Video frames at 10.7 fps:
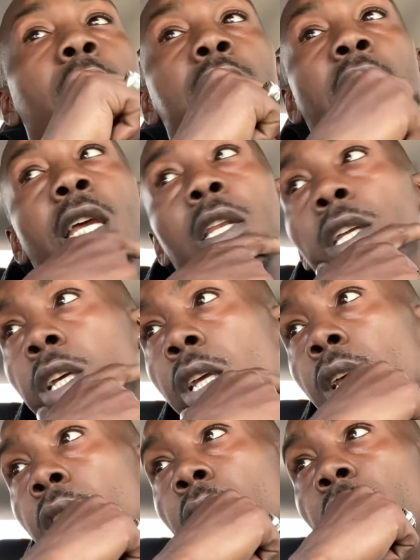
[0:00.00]
saying,
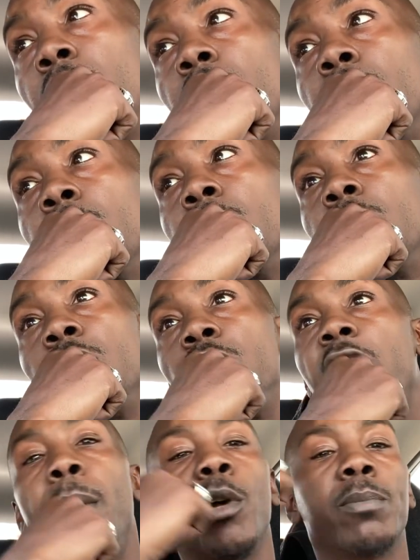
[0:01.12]

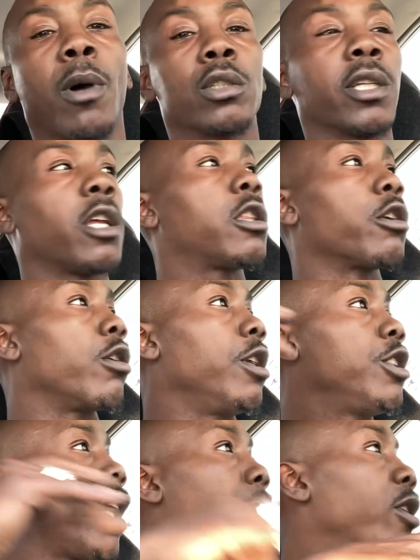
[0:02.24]
JAE MILLZ about to get 30.
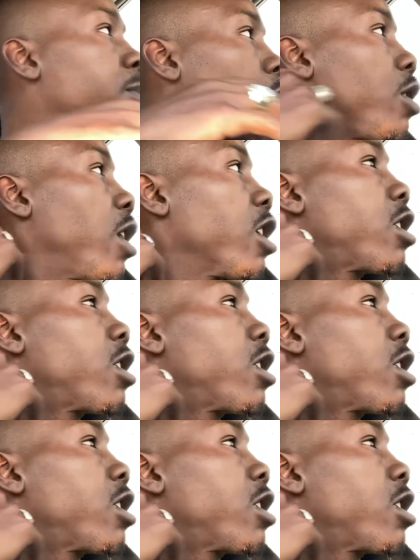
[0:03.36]
JAE MILLZ about to get